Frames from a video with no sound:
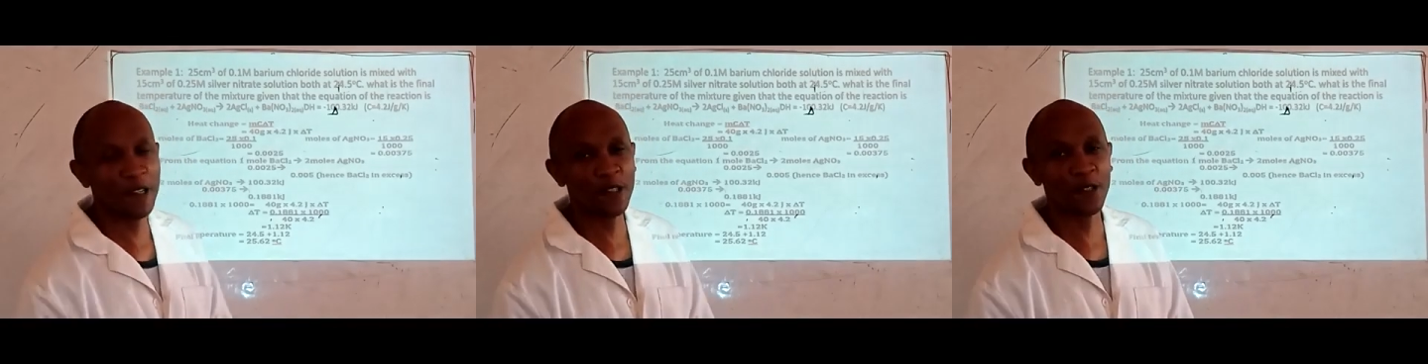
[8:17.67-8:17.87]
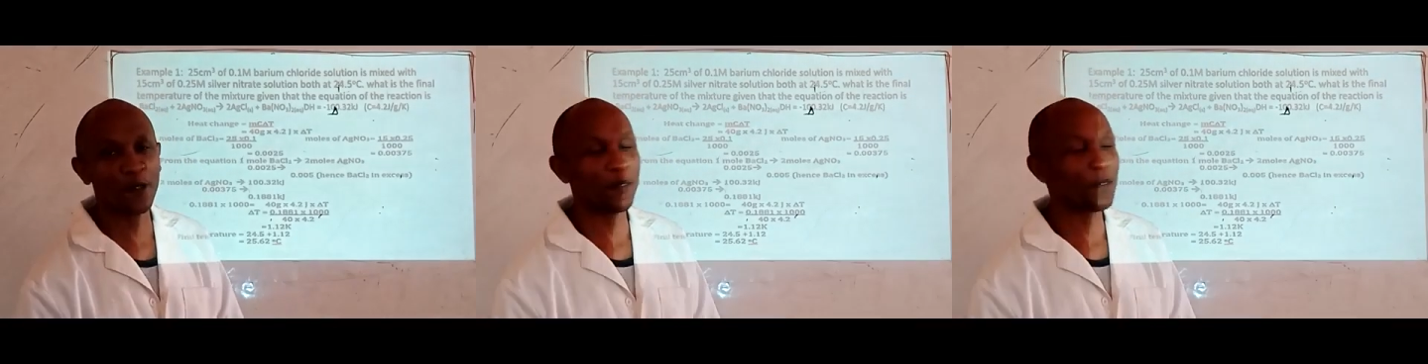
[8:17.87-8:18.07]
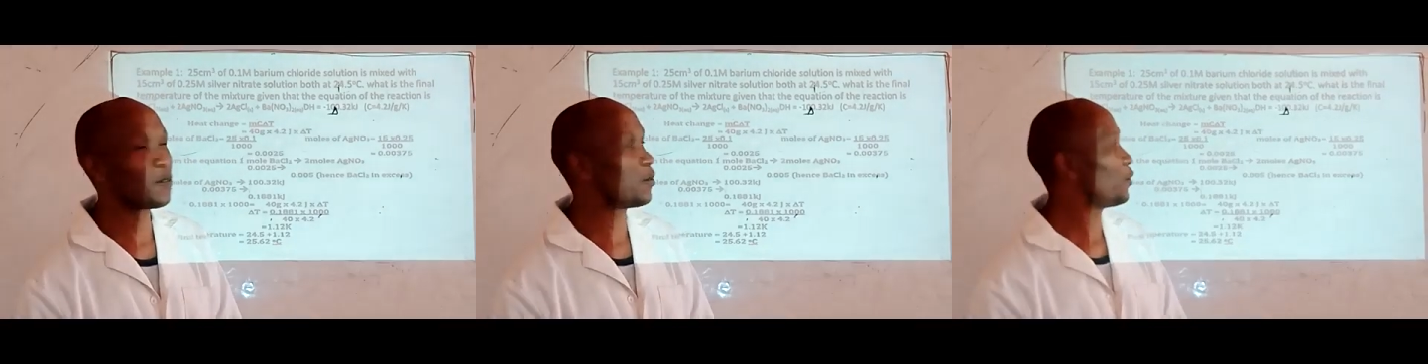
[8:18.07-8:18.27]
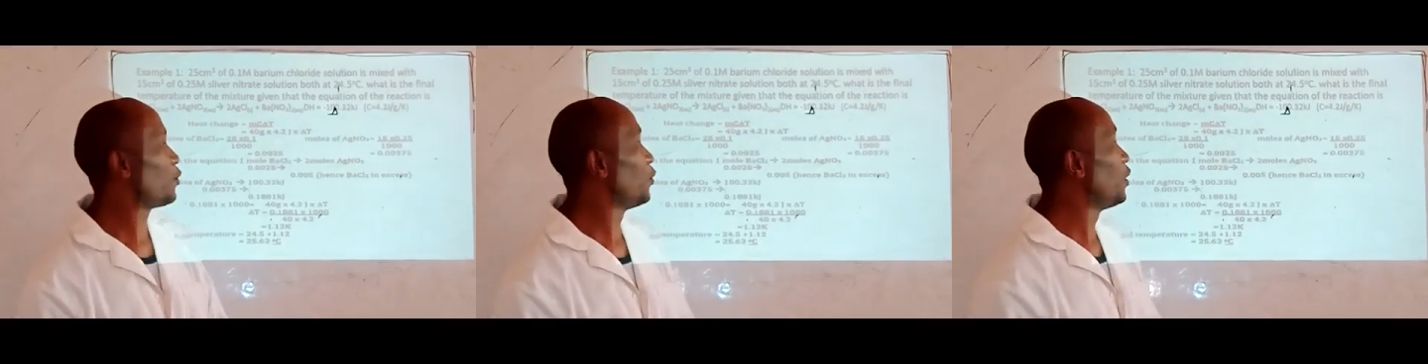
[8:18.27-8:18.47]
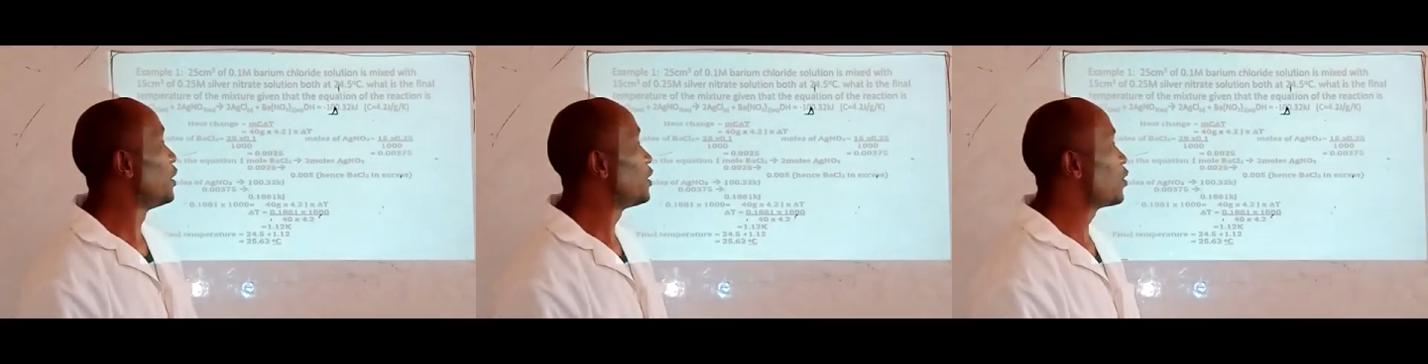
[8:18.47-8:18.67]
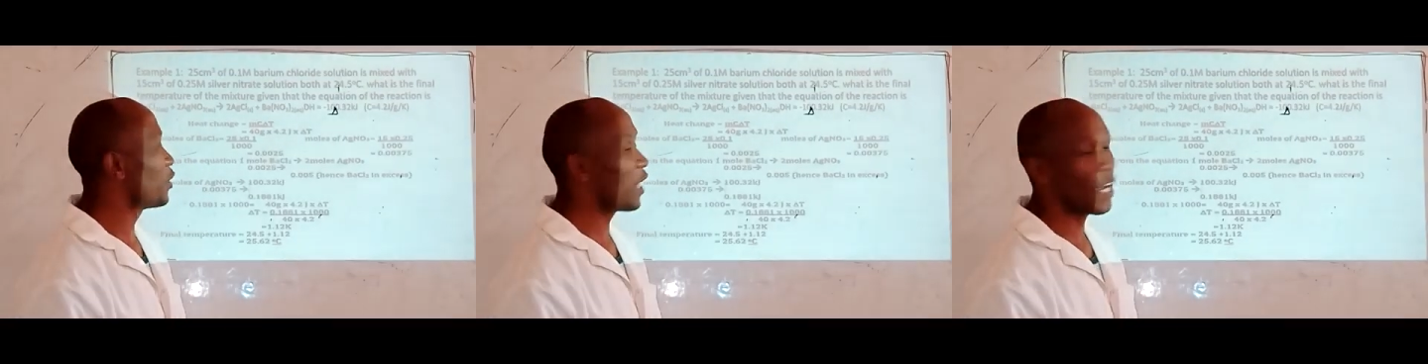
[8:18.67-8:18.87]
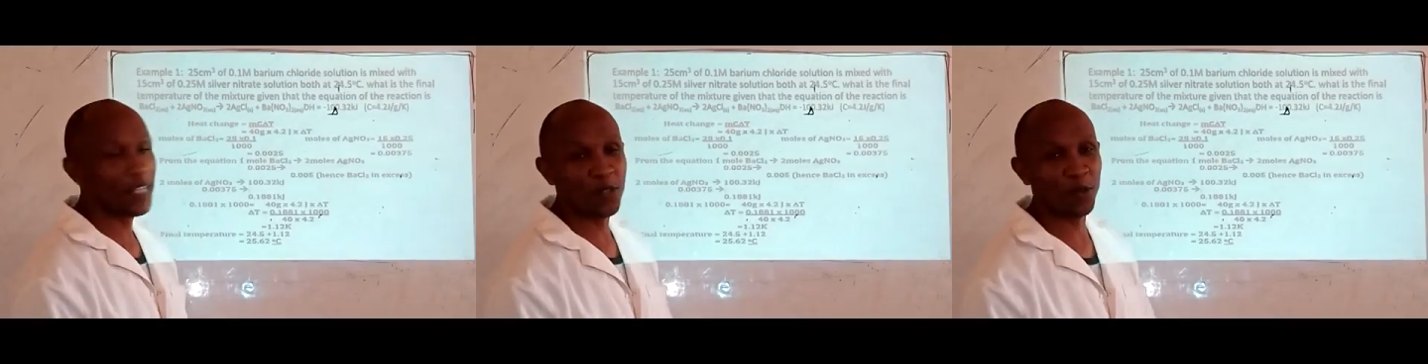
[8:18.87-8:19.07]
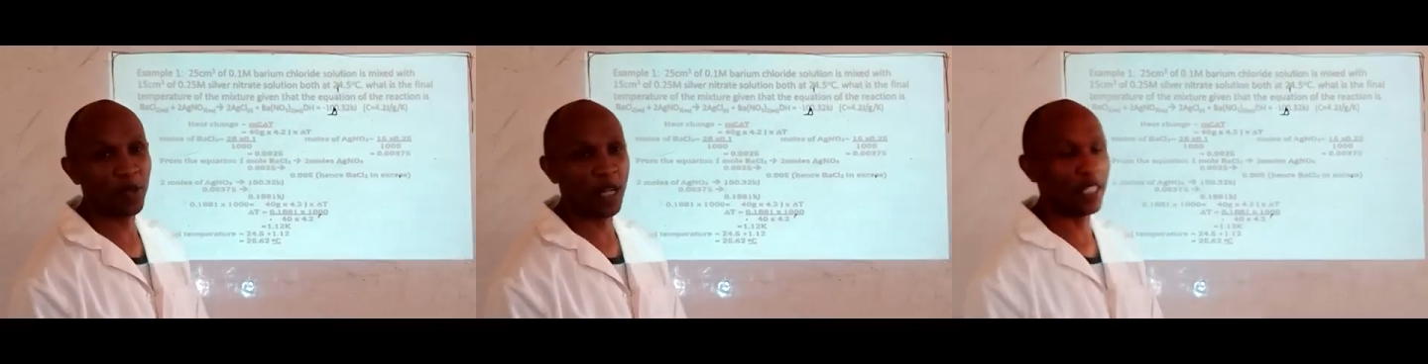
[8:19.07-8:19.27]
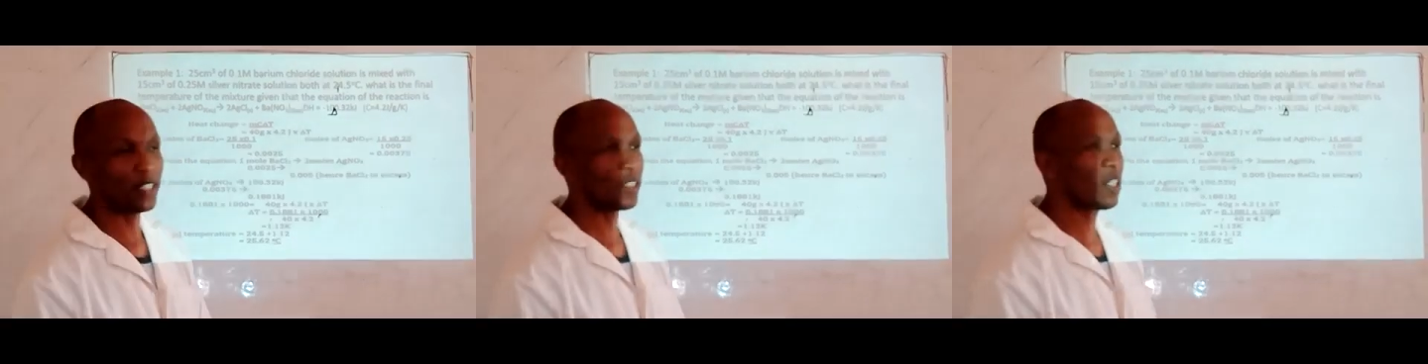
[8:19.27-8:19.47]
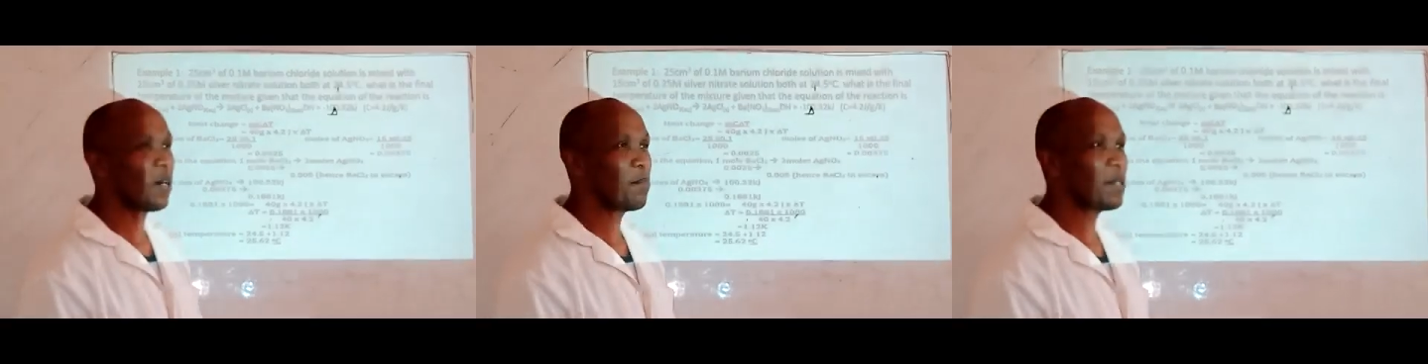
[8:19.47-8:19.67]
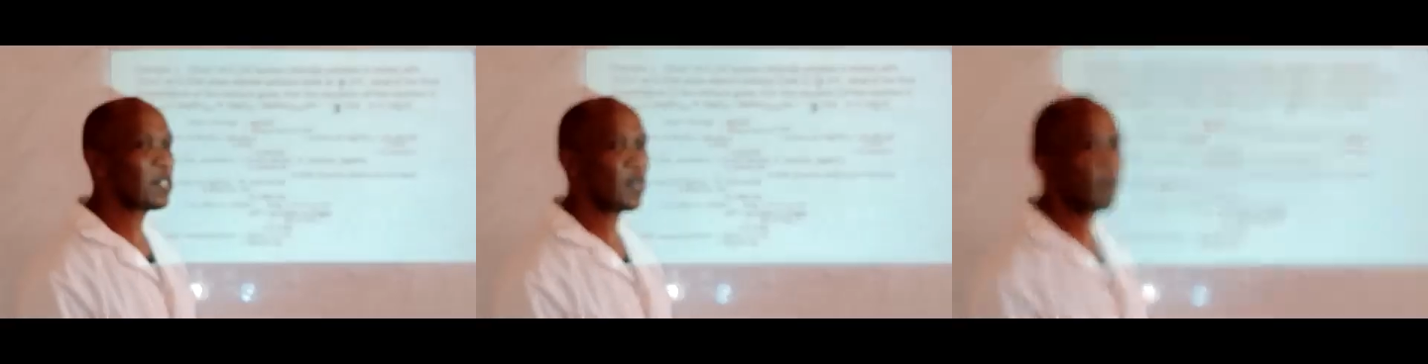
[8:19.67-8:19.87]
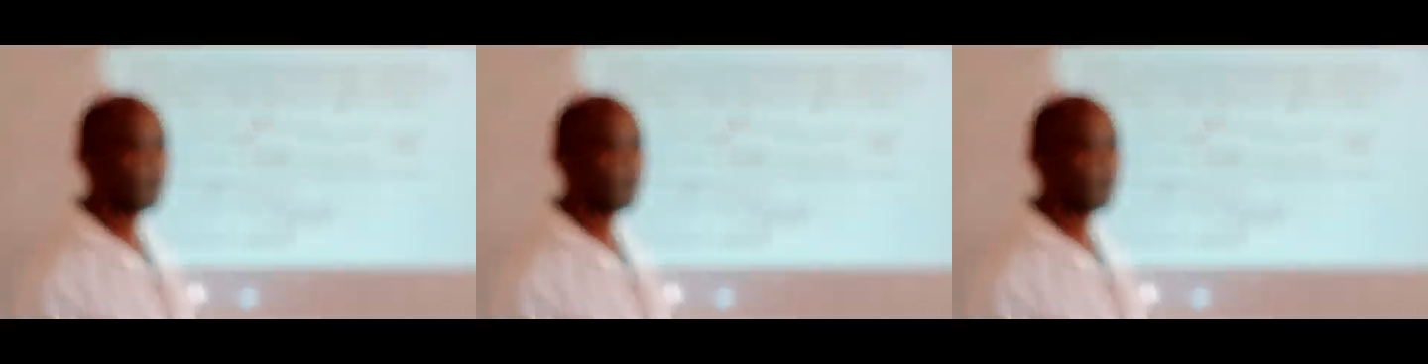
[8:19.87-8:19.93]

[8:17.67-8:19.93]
do it so that you can copy.